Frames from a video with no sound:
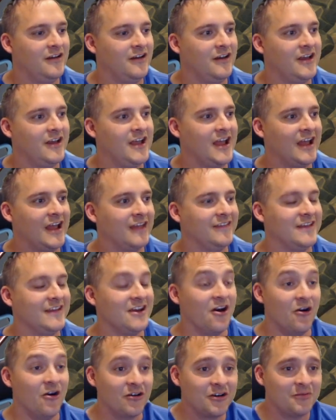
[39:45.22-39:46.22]
And the
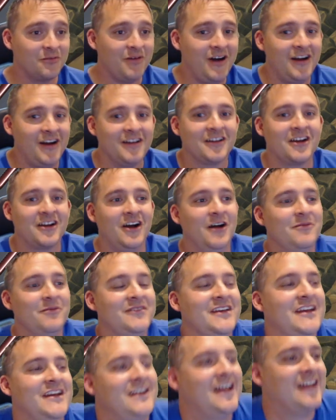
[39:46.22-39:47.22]
Ogerpon comes
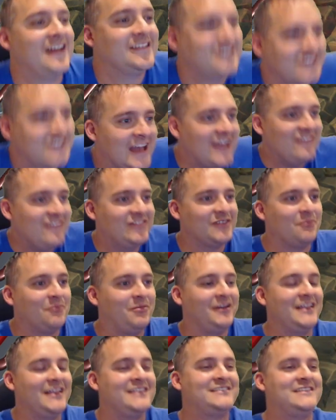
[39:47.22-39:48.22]
in and saves
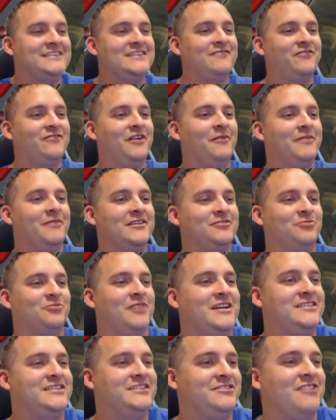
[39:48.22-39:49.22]
Blissey from this
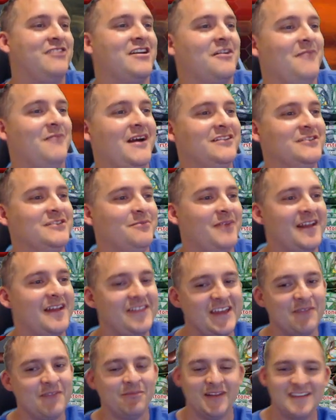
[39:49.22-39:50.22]
Regidrago matchup. But I
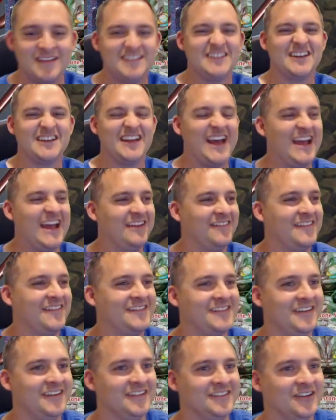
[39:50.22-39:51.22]
think Blissey could have handled this
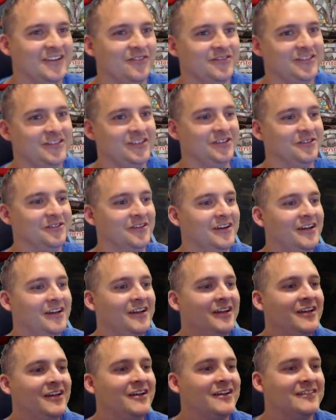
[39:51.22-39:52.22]
on its own too,
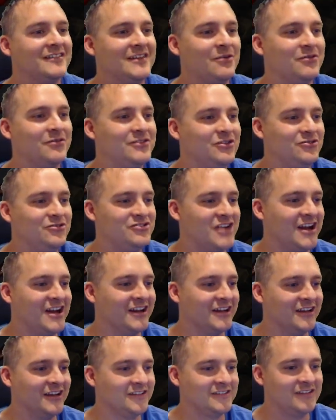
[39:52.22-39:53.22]
because they were
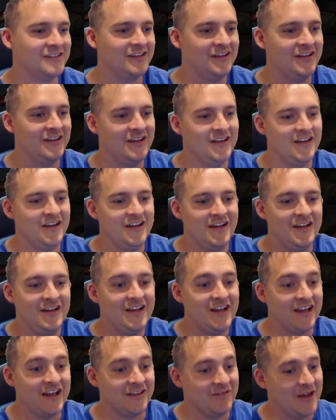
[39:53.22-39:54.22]
two-shotting us.
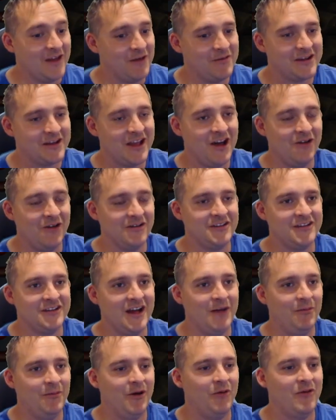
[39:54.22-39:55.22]
And there we go, a
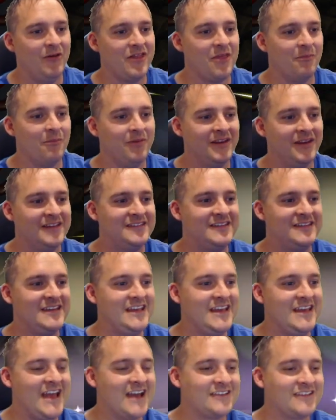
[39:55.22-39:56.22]
dub with the
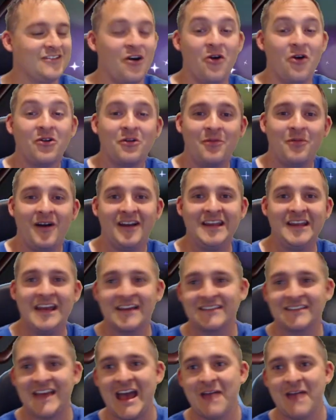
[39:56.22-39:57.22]
Blissey EX, Ogerpon
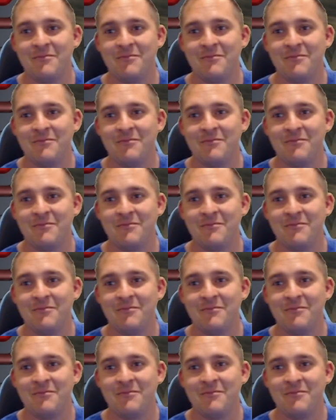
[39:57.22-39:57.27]
EX, and